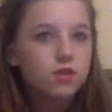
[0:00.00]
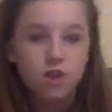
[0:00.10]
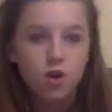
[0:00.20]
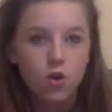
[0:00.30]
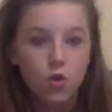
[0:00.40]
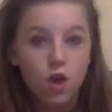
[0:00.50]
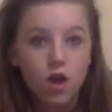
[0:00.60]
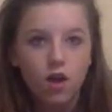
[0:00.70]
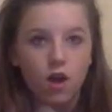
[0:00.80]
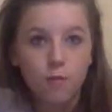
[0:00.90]
so
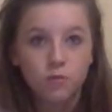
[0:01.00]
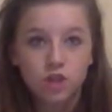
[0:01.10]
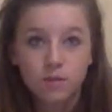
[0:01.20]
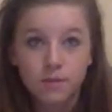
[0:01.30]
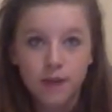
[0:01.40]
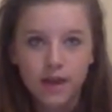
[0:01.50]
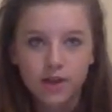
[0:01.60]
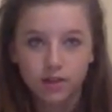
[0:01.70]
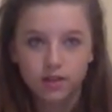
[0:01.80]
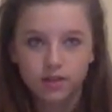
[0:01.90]
I'm just going to be a
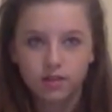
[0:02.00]
biker.